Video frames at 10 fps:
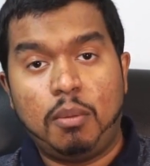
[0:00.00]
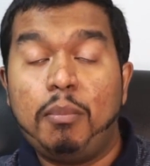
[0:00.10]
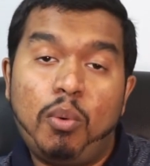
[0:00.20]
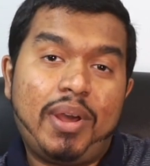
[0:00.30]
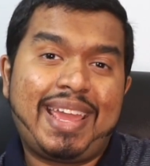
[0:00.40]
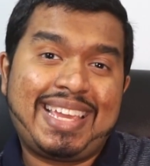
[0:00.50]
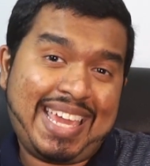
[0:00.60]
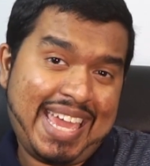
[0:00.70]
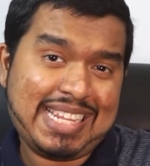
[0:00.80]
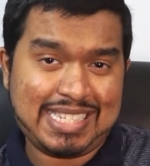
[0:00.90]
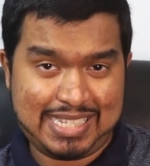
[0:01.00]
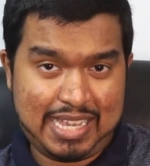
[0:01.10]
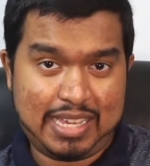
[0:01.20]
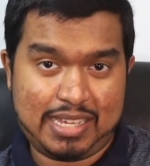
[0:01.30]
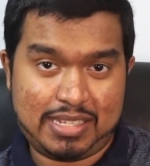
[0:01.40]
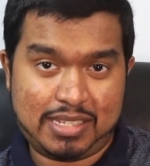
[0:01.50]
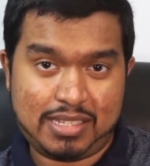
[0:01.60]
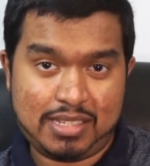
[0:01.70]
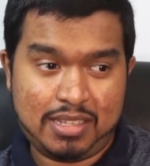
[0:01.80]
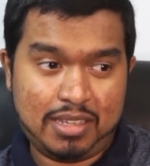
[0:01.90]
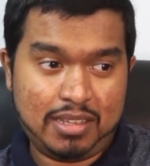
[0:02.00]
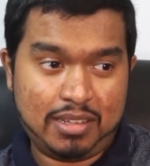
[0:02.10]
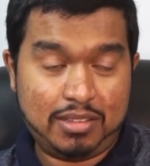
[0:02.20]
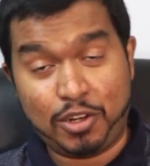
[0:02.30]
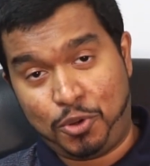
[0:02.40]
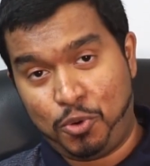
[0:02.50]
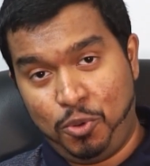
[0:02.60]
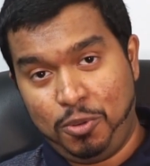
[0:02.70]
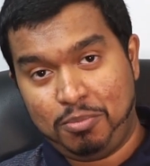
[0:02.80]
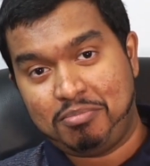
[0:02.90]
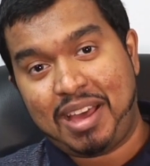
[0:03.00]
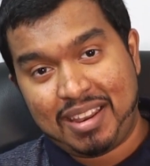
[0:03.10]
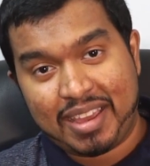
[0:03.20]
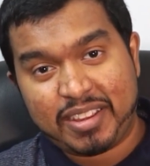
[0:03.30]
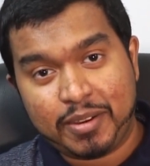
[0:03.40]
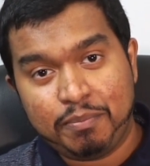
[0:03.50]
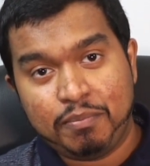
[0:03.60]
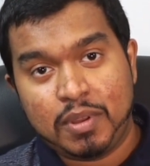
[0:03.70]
But what I can say is they're cool. I like them.